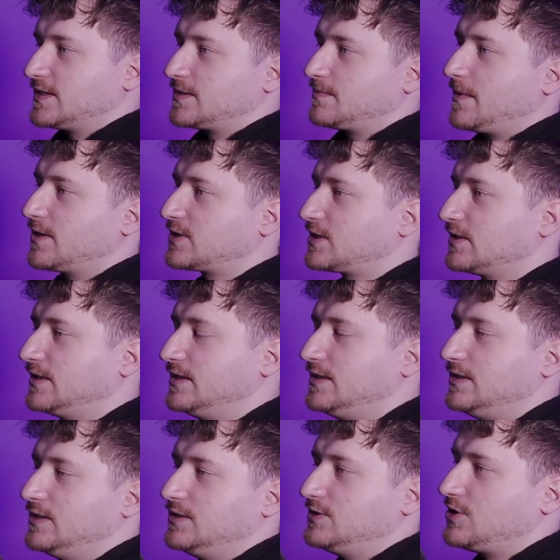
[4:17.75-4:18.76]

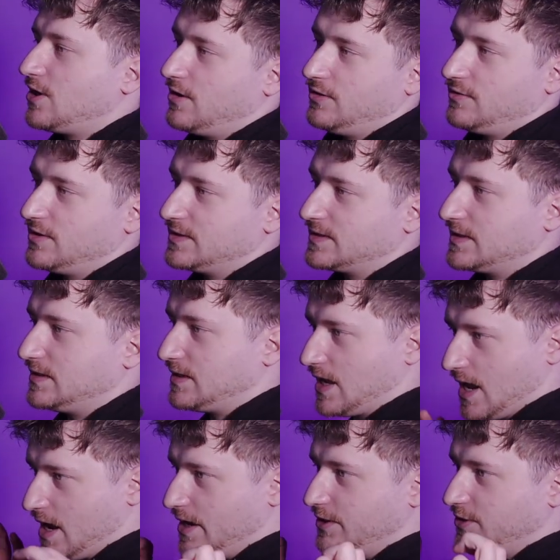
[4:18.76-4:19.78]
especially genres in
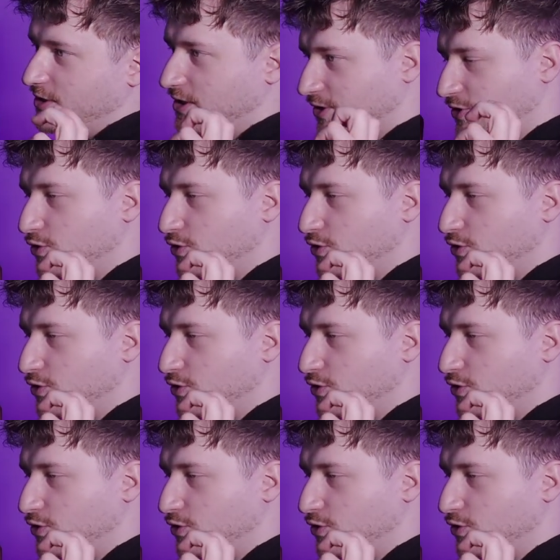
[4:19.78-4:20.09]
higher